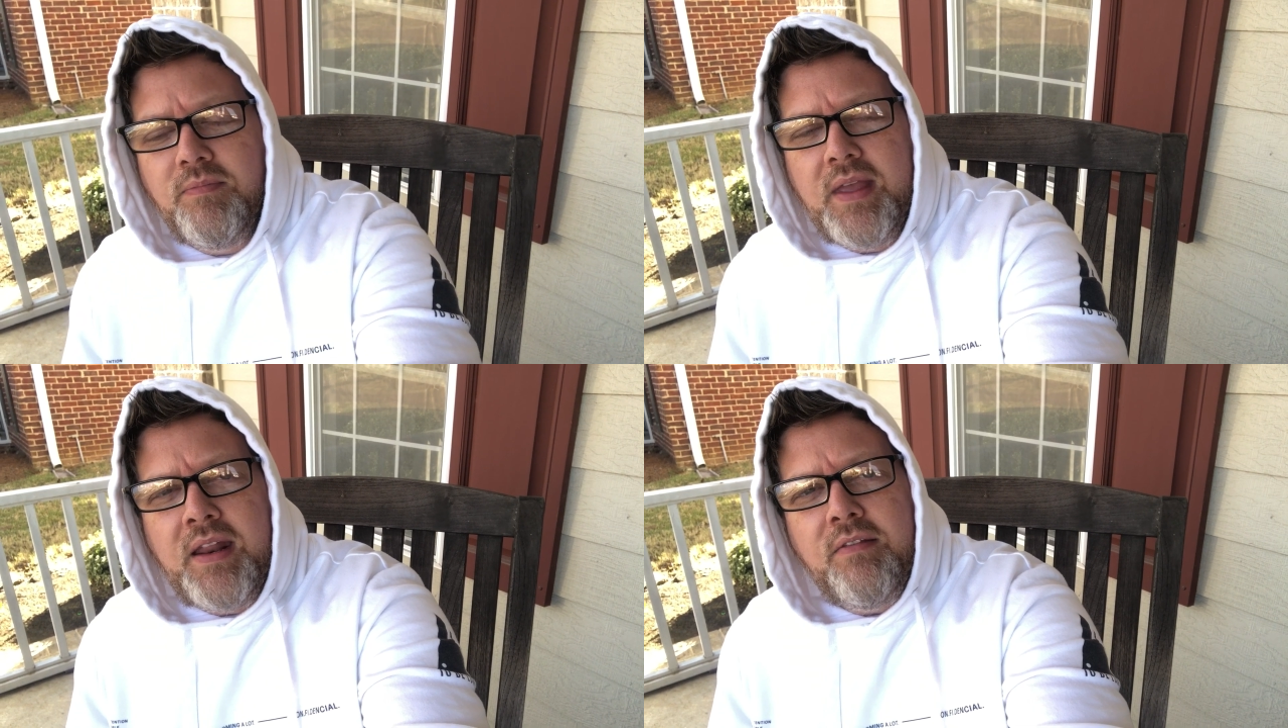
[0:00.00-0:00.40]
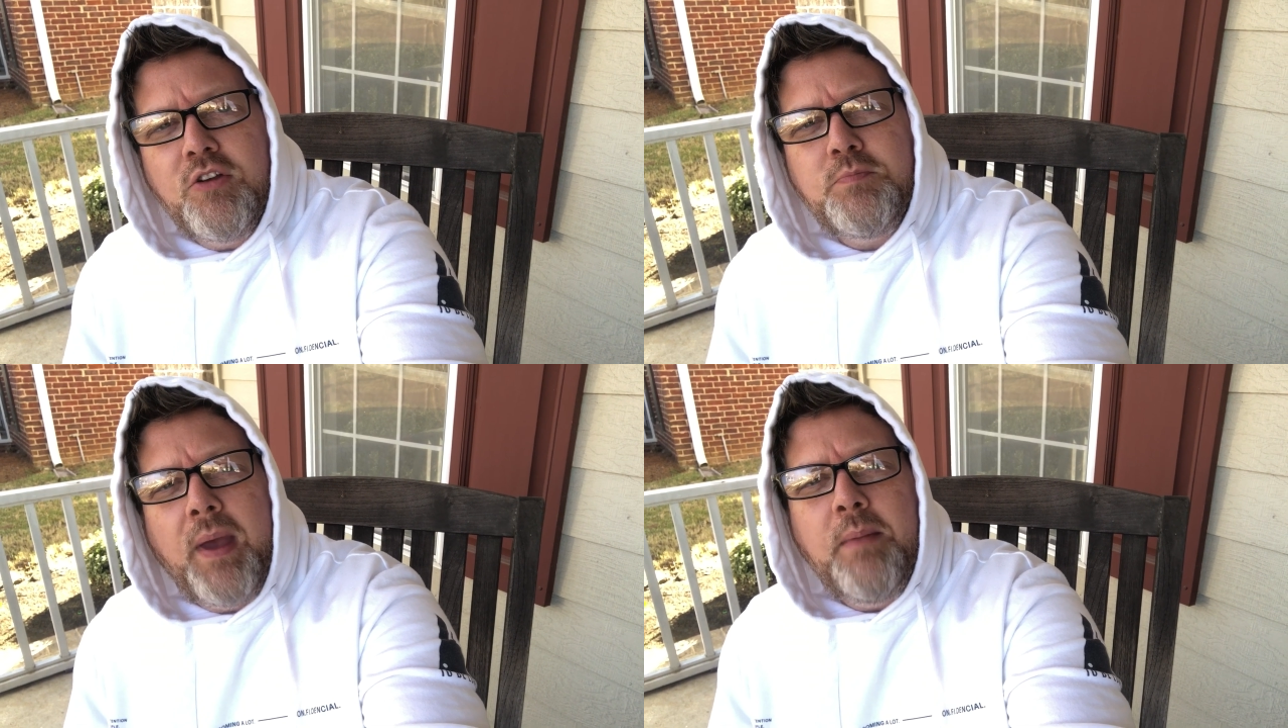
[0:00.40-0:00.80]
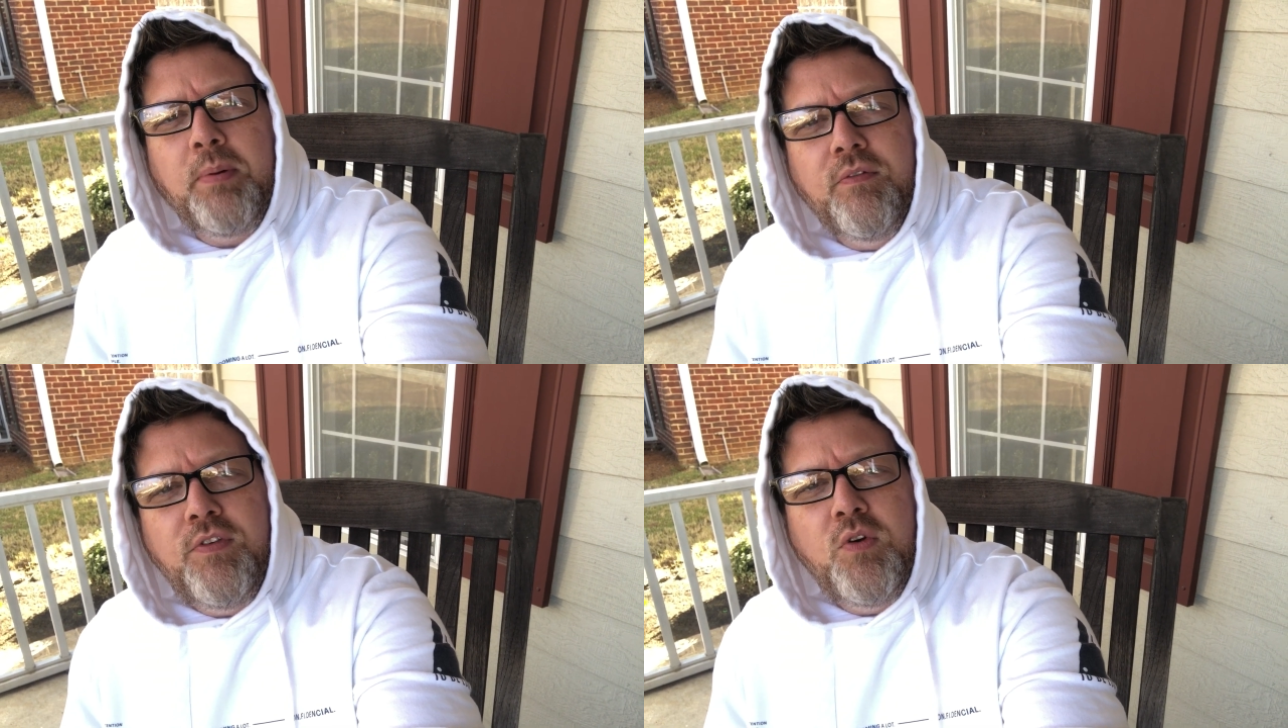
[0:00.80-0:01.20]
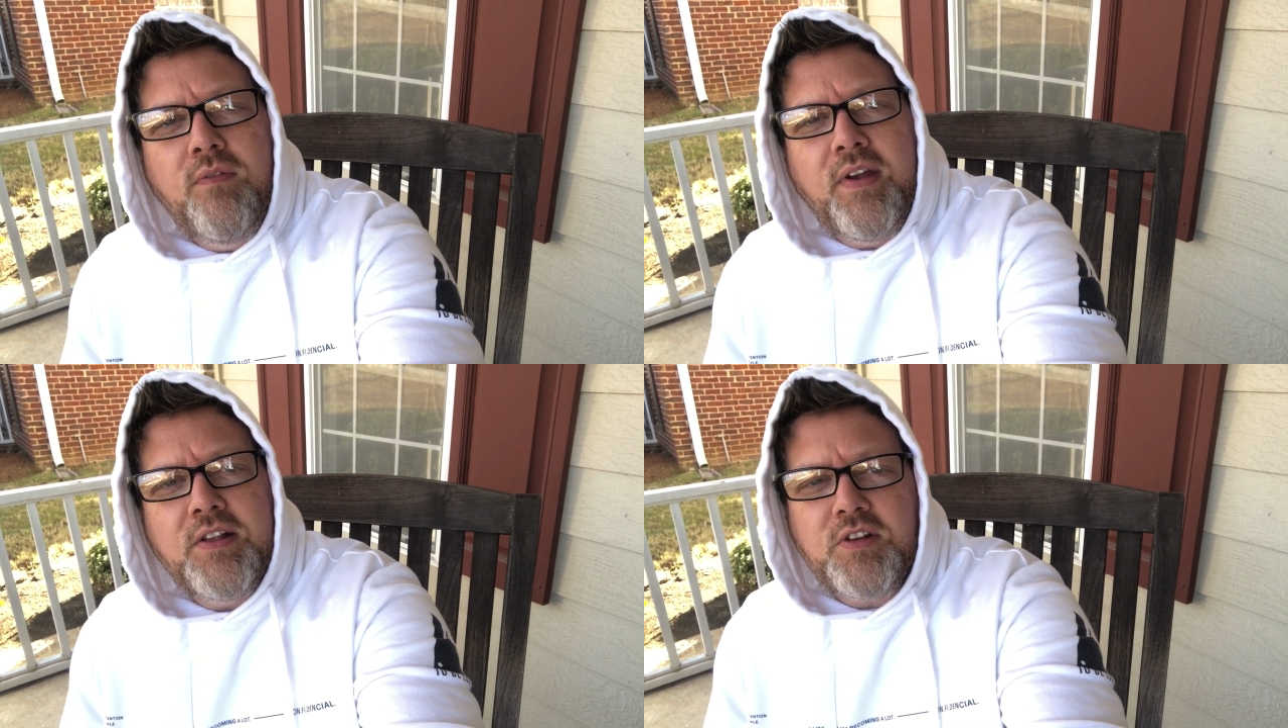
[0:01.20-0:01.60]
any of those pay-per-view
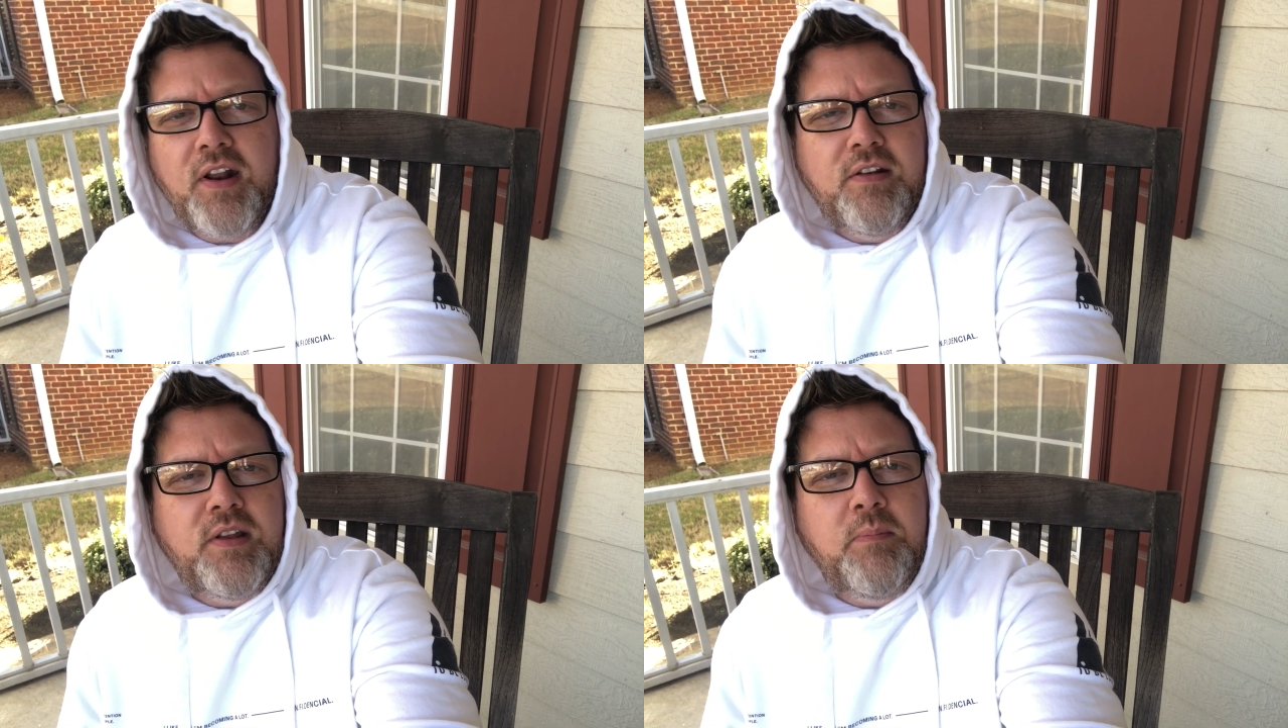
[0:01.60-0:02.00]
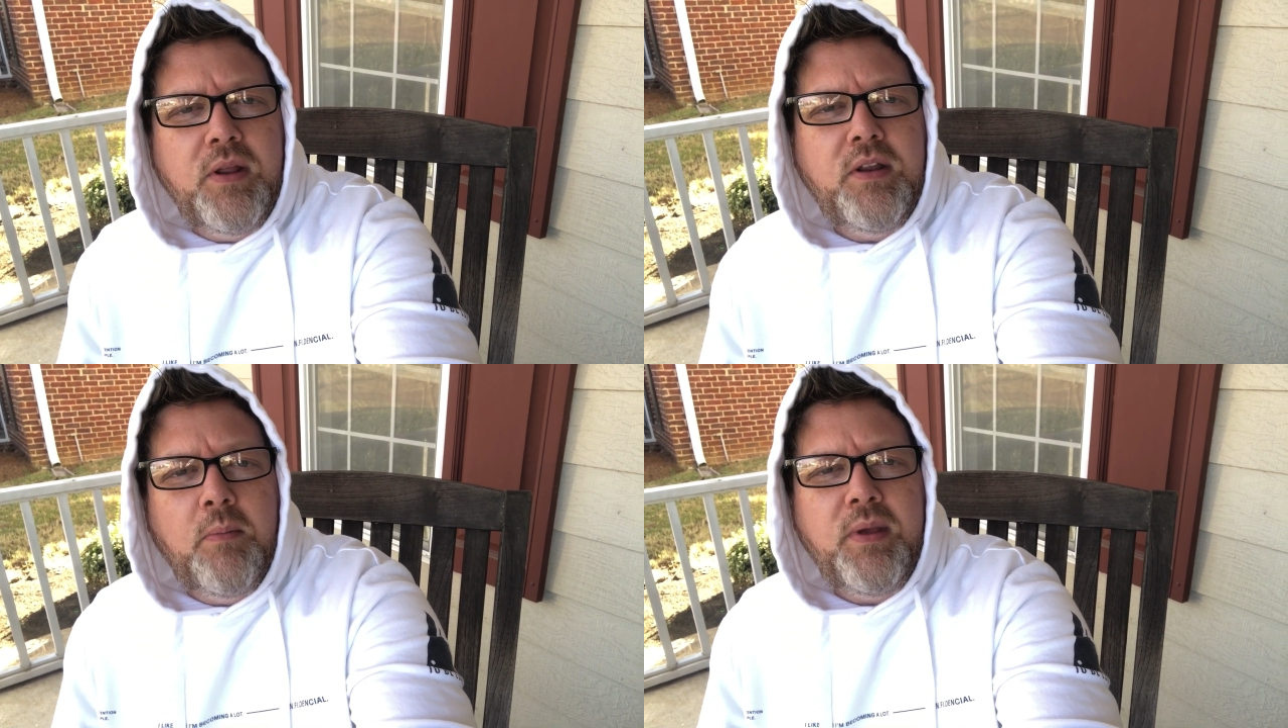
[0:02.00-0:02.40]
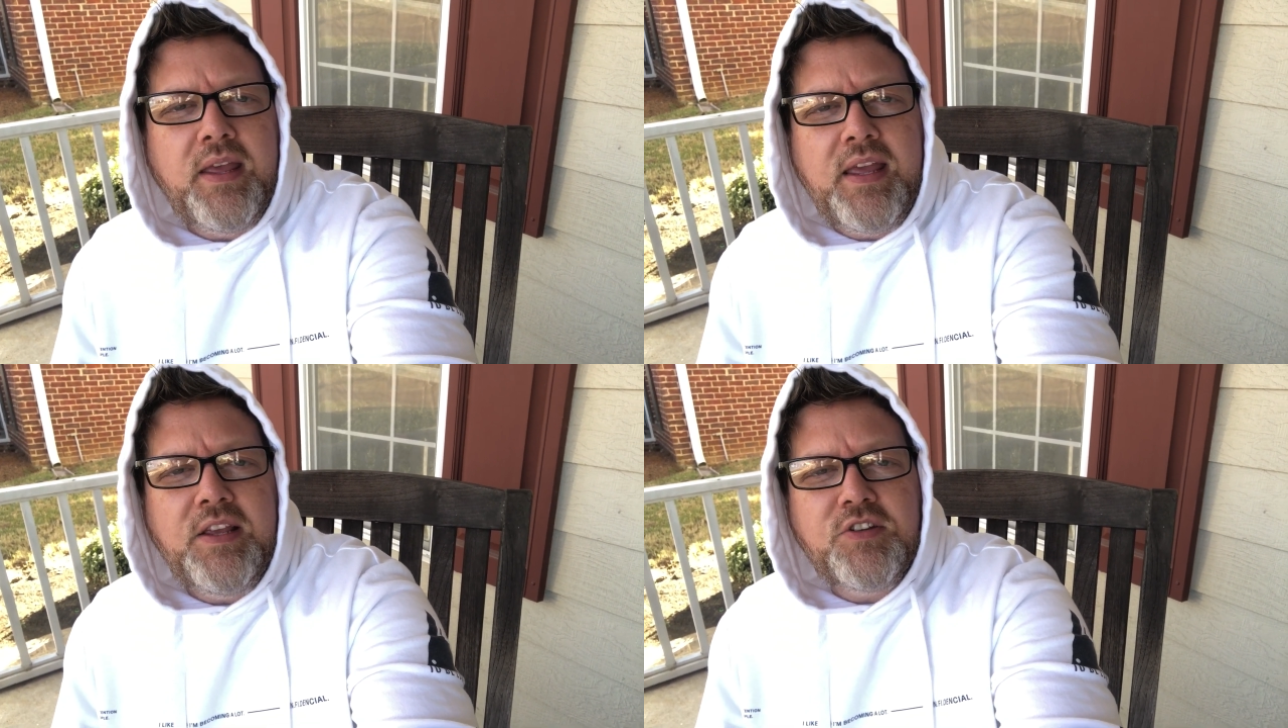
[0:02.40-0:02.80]
events, a lot of WWE